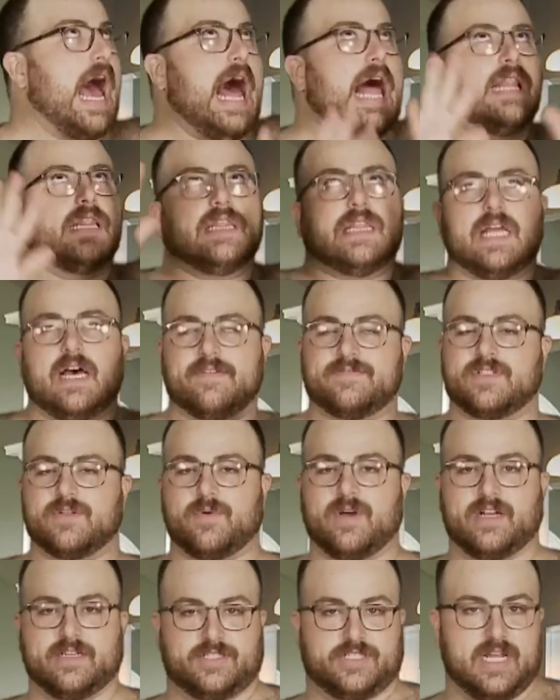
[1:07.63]
I love to
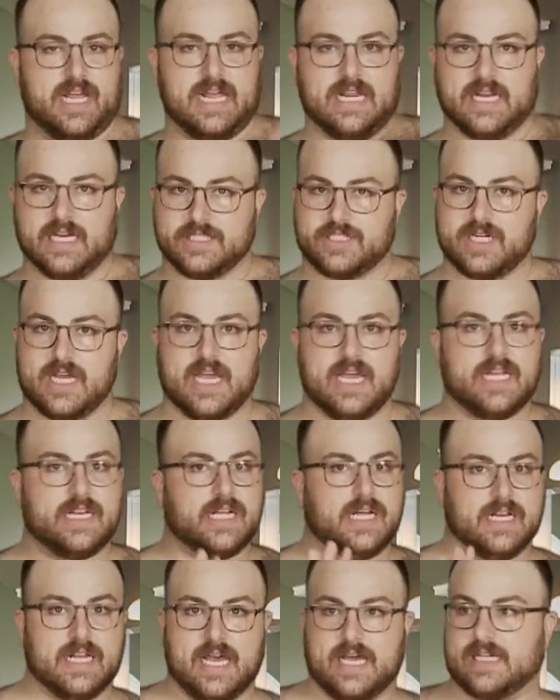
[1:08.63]
wear a chain. A
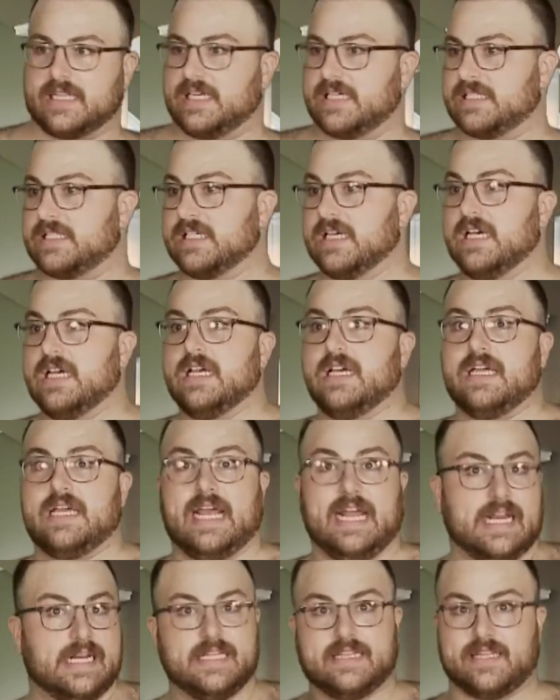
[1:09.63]
chain, a necklace,
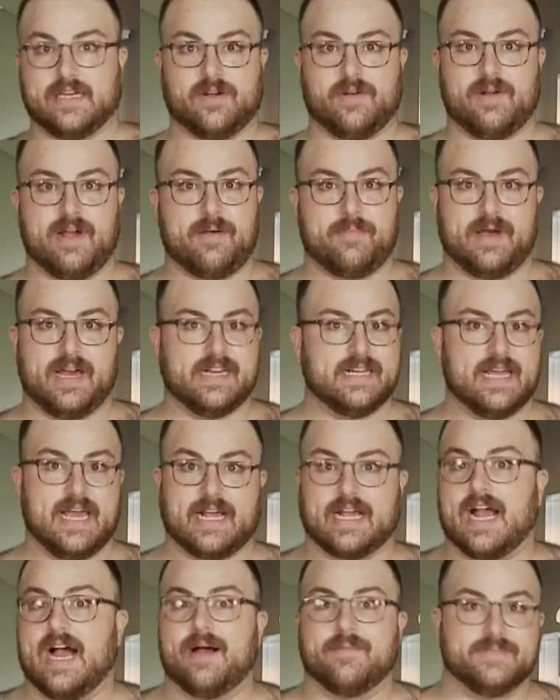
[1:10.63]
anything around my
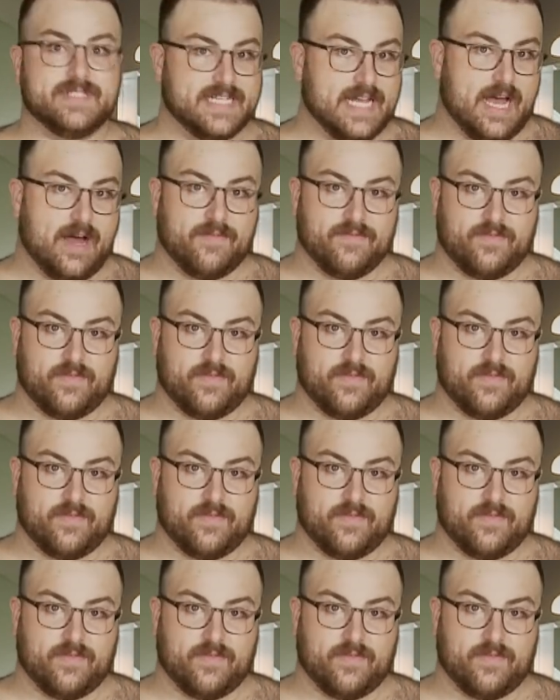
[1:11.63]
neck, I'm down